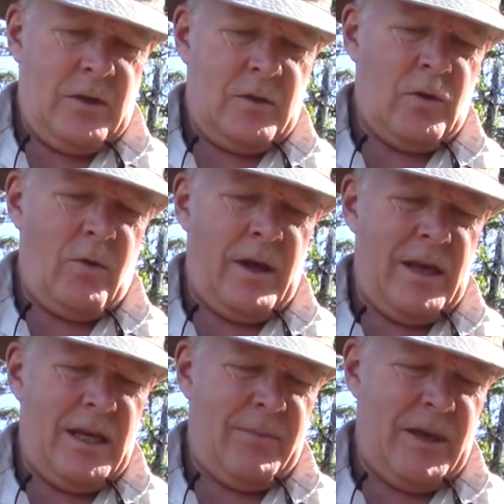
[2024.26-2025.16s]
So
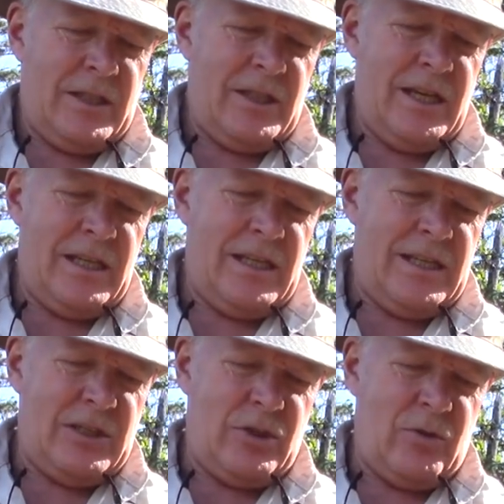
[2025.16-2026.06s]
uh, my intent
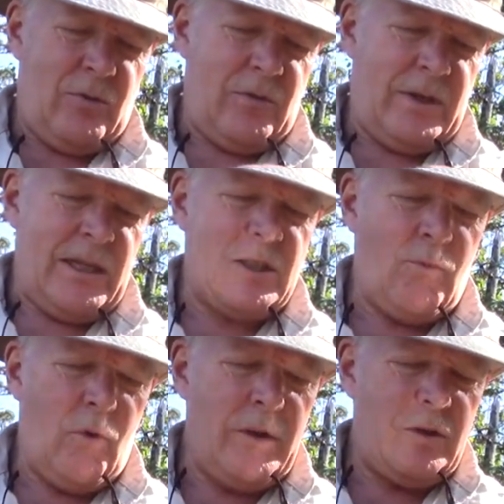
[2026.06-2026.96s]
is to get
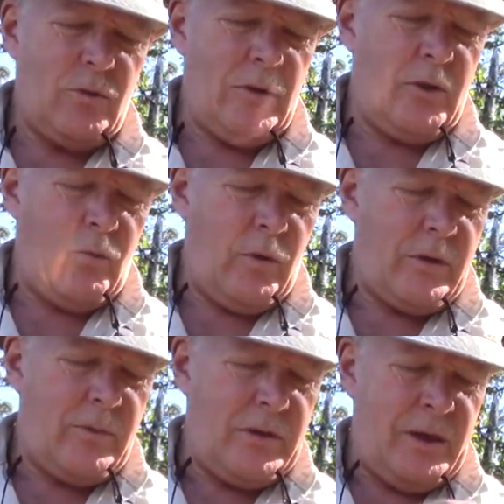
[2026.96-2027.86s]
some wood, do a little
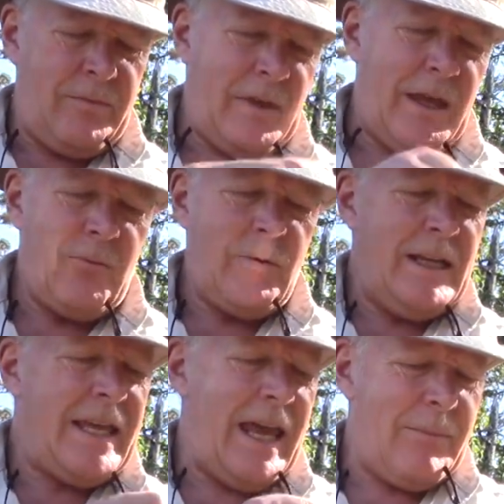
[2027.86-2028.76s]
work with them. I
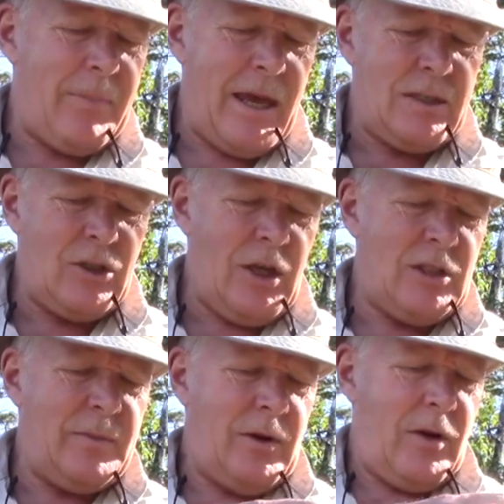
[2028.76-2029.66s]
really can't pass
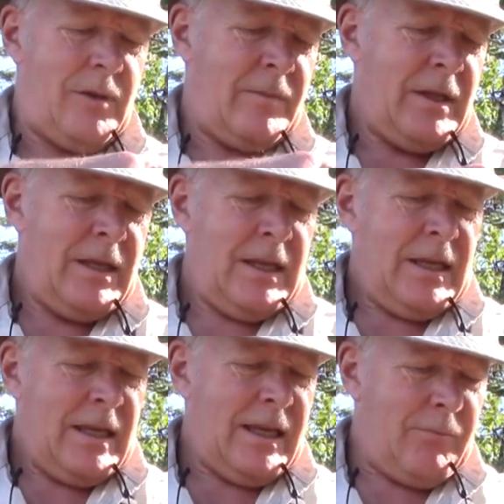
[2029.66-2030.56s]
judgment on them.
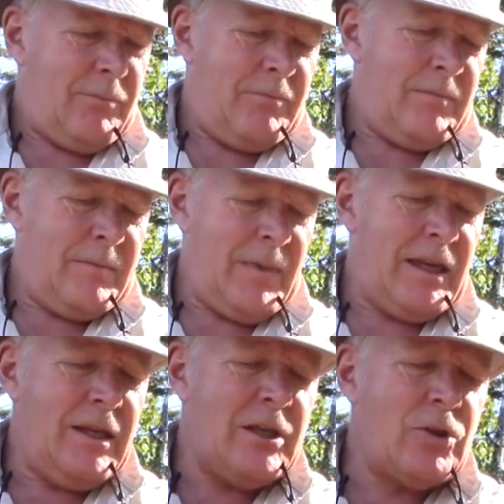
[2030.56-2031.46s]
Uh, um, my
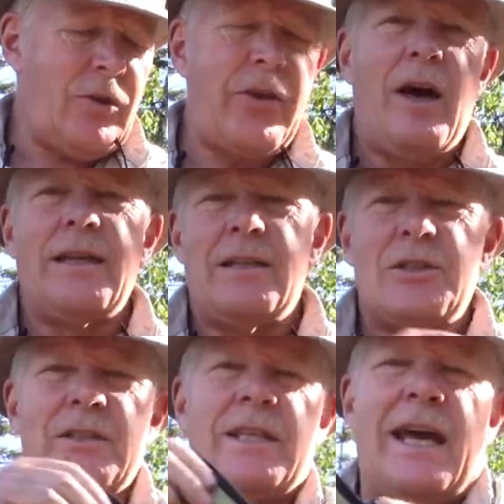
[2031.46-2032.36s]
initial thought
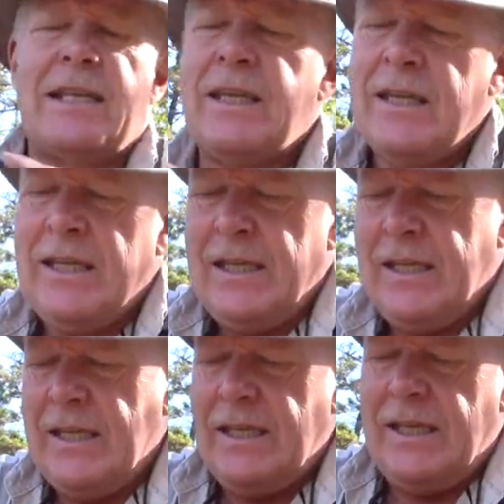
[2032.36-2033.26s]
is that
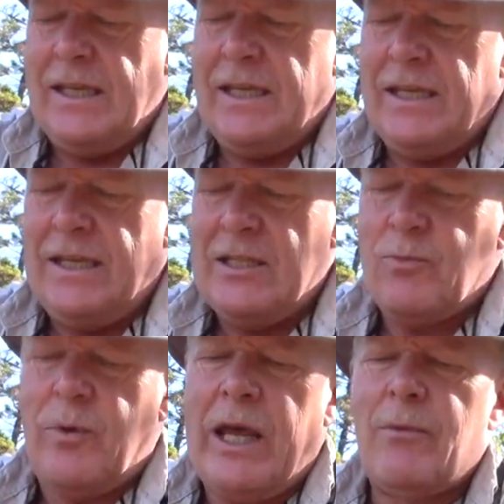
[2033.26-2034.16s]
it
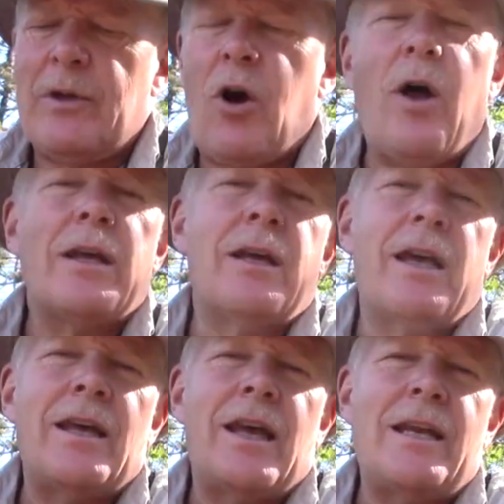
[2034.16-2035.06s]
is what I would call a,
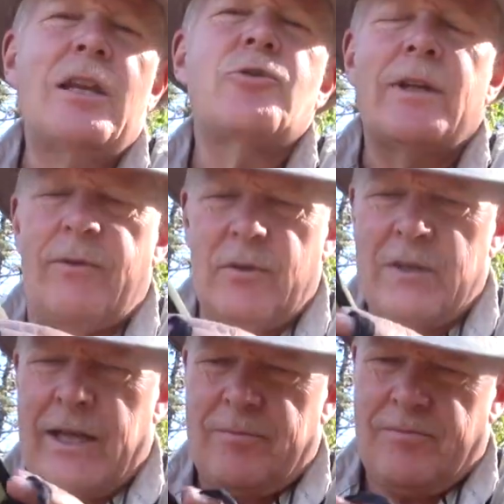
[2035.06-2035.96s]
a, an entry-level
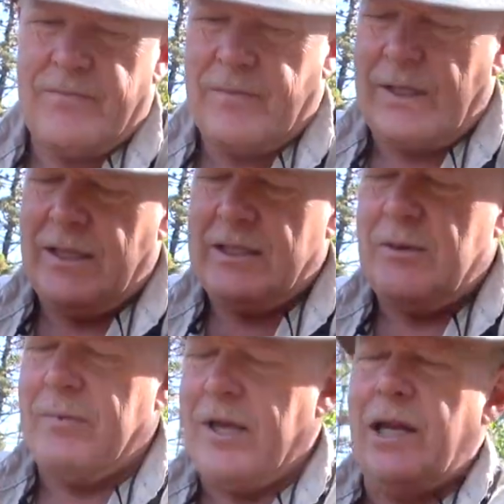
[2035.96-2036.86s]
set. It's
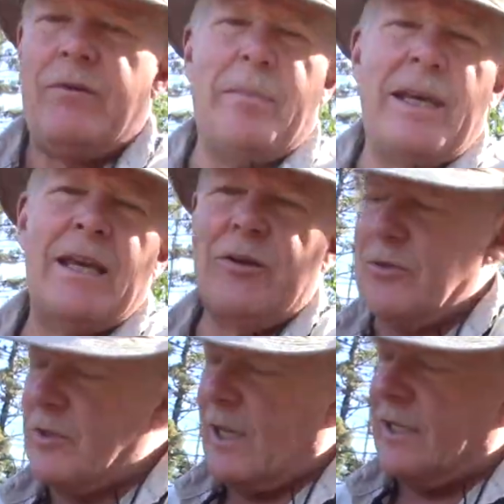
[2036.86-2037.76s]
a kind of a beginner
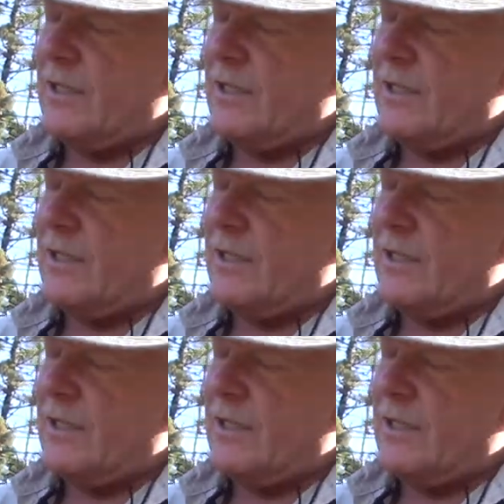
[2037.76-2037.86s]
set.